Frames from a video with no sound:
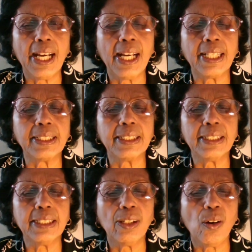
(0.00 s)
and
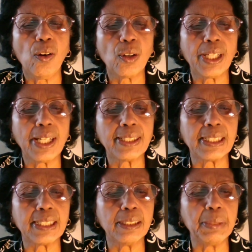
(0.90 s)

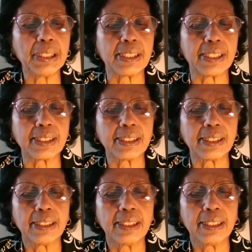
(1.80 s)
organizing the business,
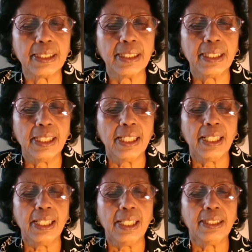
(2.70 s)

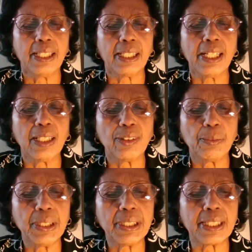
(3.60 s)
the running of the
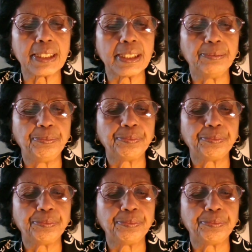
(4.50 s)
business.